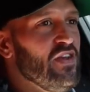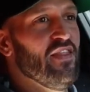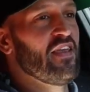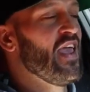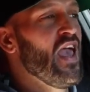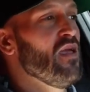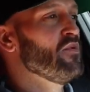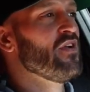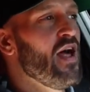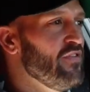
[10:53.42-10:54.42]
even in the
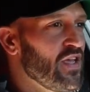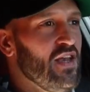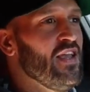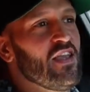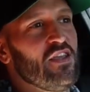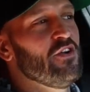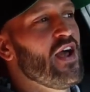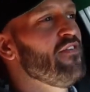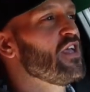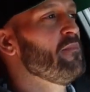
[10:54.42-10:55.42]
game. You're not
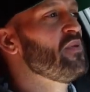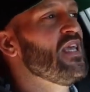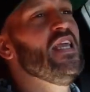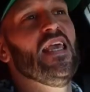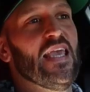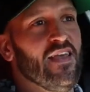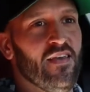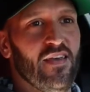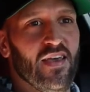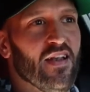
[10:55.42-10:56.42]
even competing
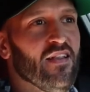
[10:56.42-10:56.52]
in